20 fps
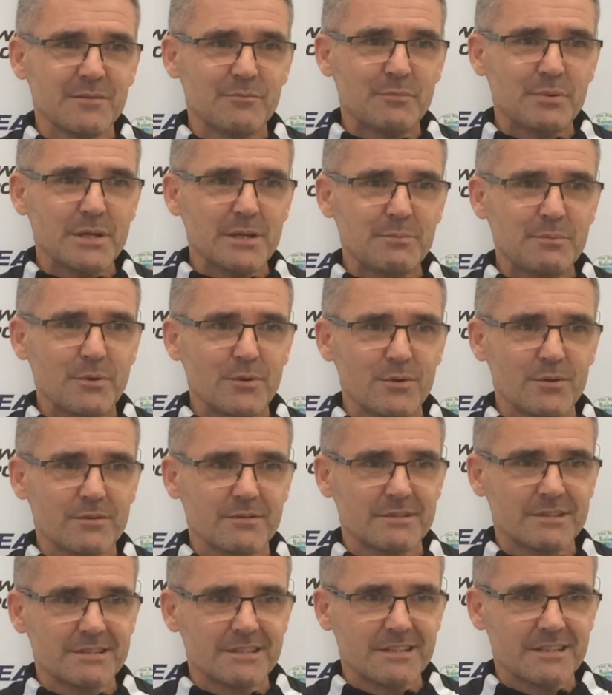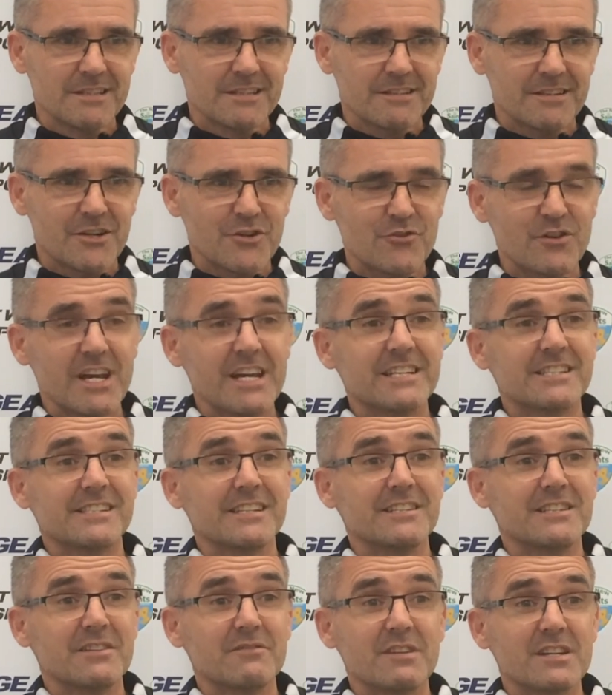people
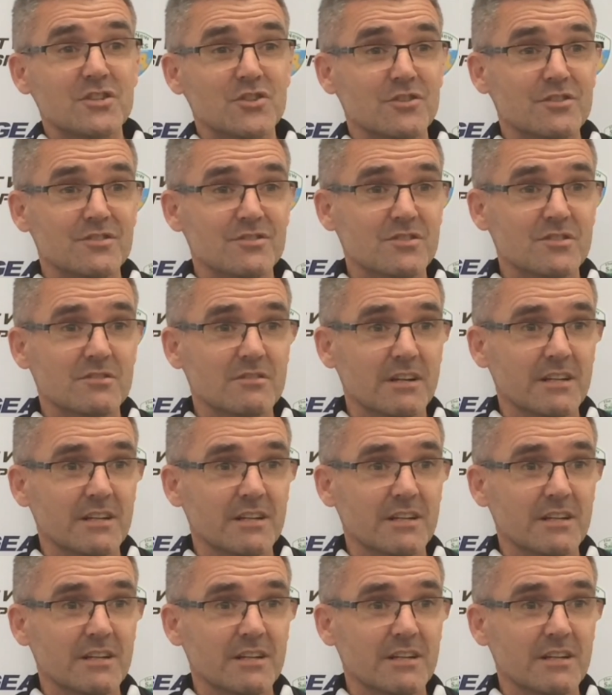creating divisions,